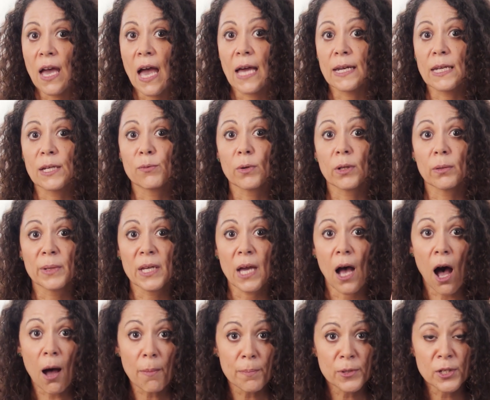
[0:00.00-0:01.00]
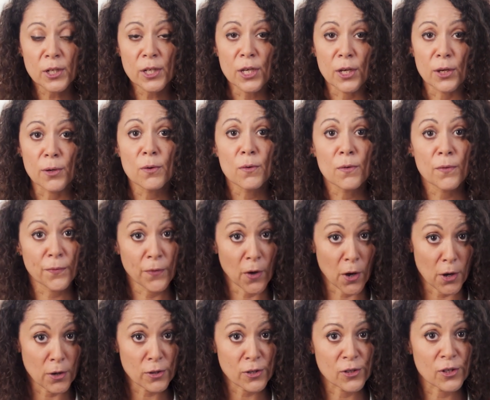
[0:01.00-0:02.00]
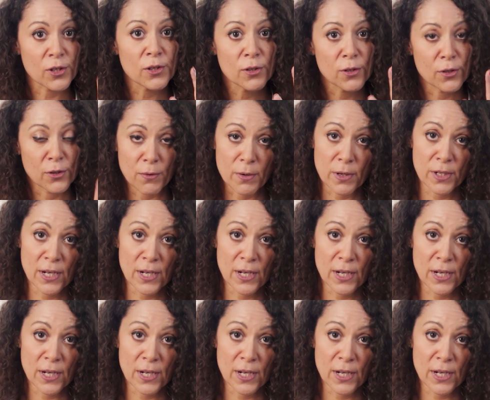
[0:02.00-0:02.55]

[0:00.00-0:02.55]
and it will be up to you first to